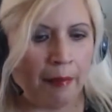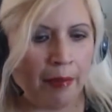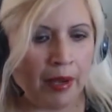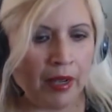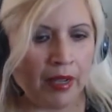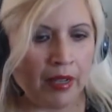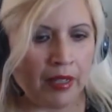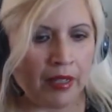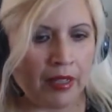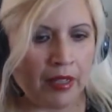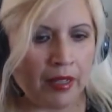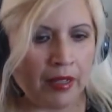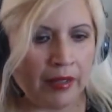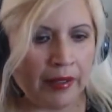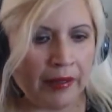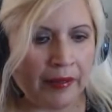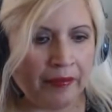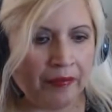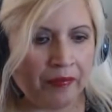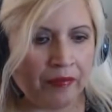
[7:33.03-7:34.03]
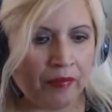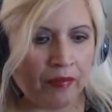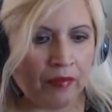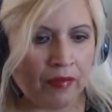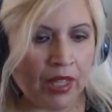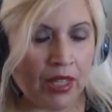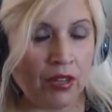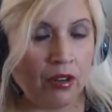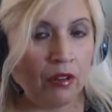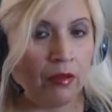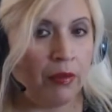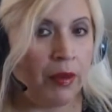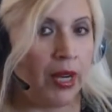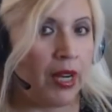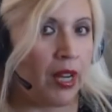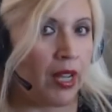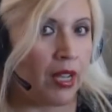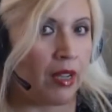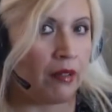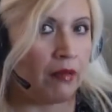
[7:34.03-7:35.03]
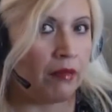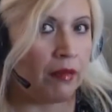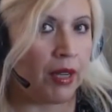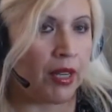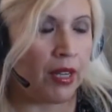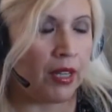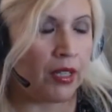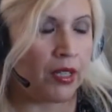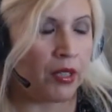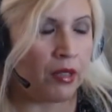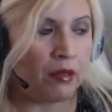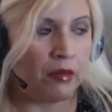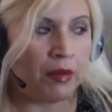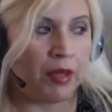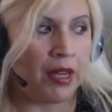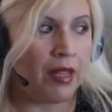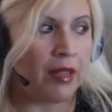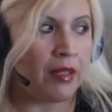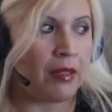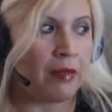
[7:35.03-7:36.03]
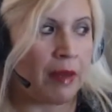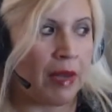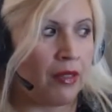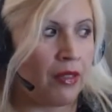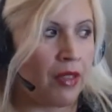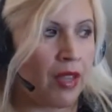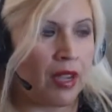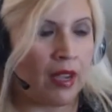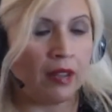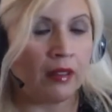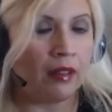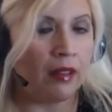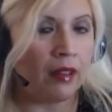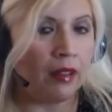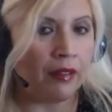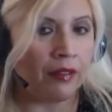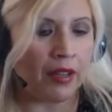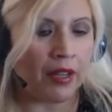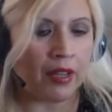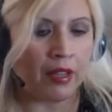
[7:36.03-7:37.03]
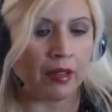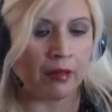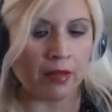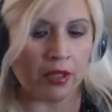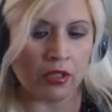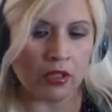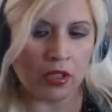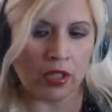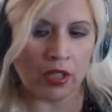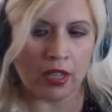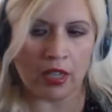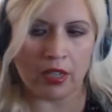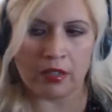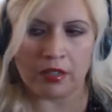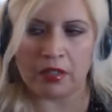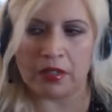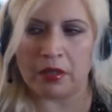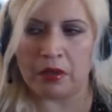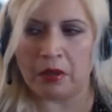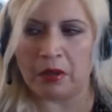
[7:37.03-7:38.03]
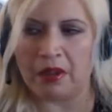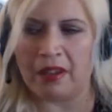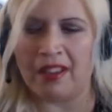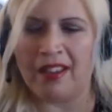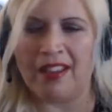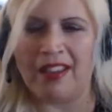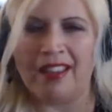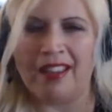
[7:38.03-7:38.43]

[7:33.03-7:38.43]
But um, you know, reading, reading too. Reading is my thing. I love reading. I'm such a geek, so